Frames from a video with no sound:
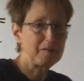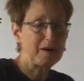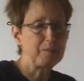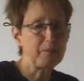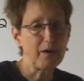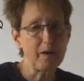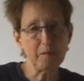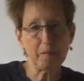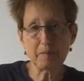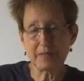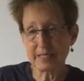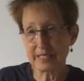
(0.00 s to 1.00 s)
of my
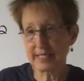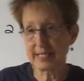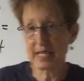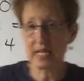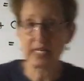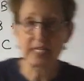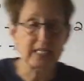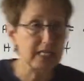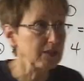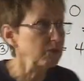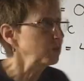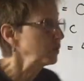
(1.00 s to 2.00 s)
problem is done. In other